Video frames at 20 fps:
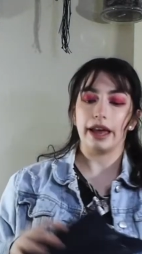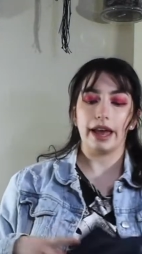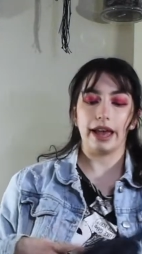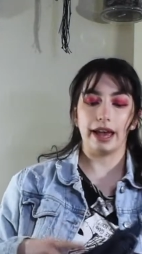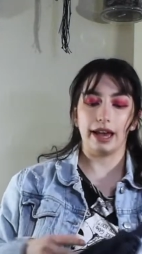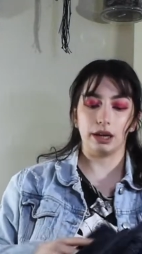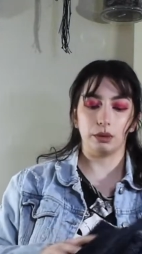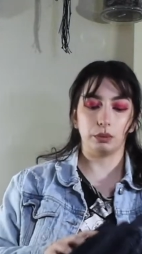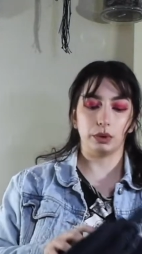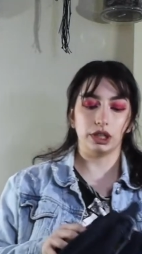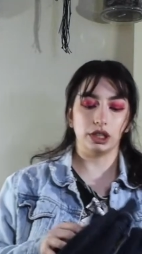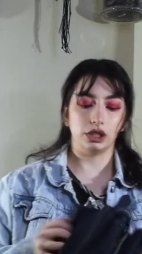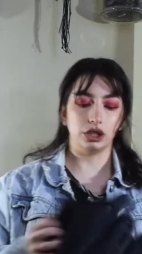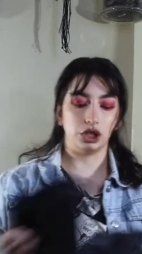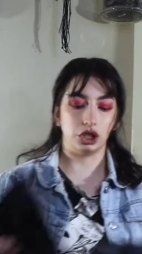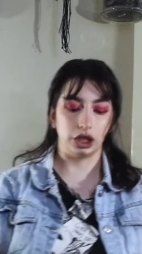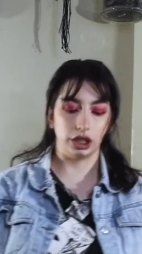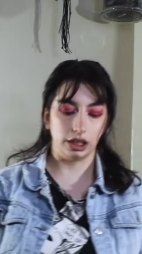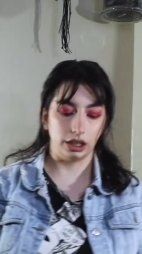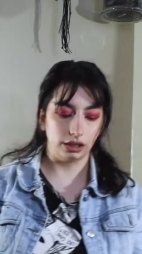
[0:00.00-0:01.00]
Edwin
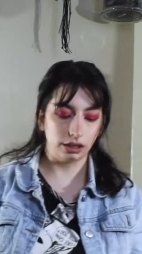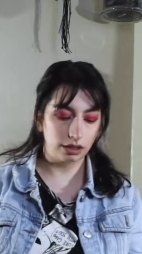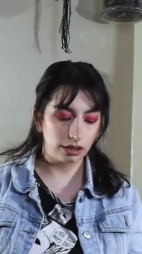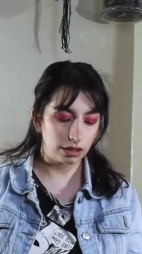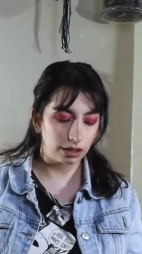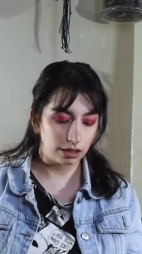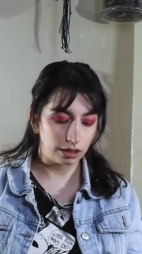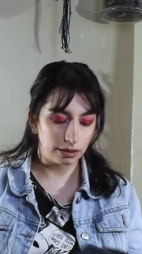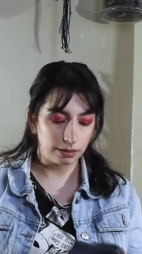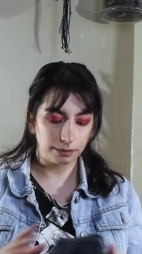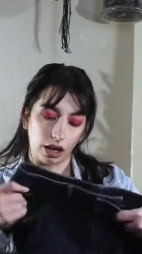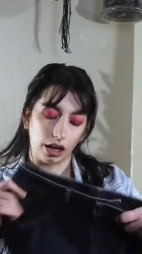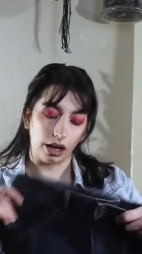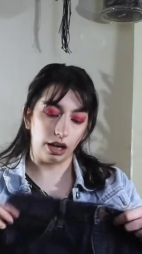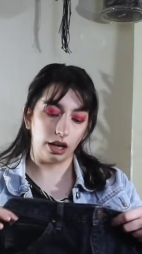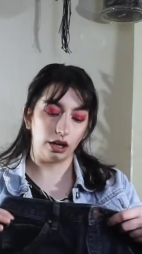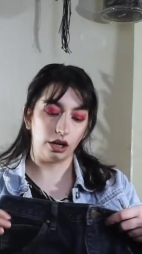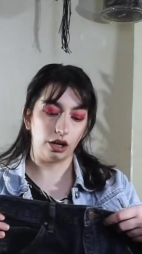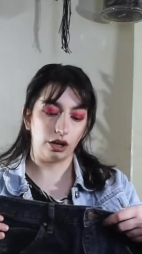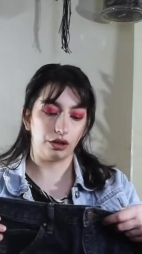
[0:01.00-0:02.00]
jeans,
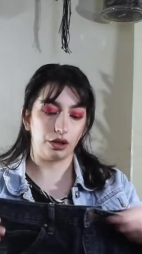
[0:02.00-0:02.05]
and